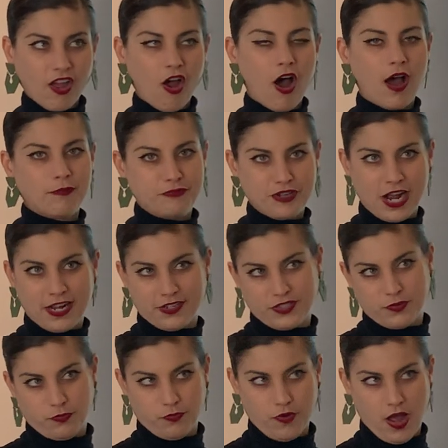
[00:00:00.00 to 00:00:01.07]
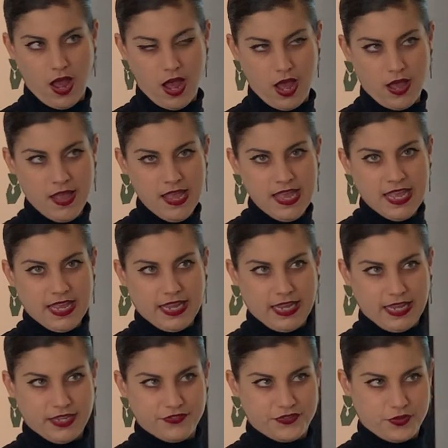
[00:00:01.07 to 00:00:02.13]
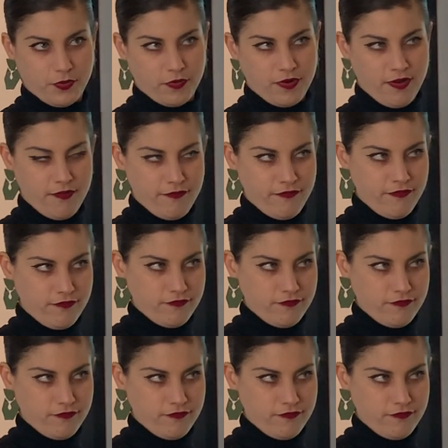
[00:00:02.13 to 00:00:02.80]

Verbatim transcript: objects uh, in sort of,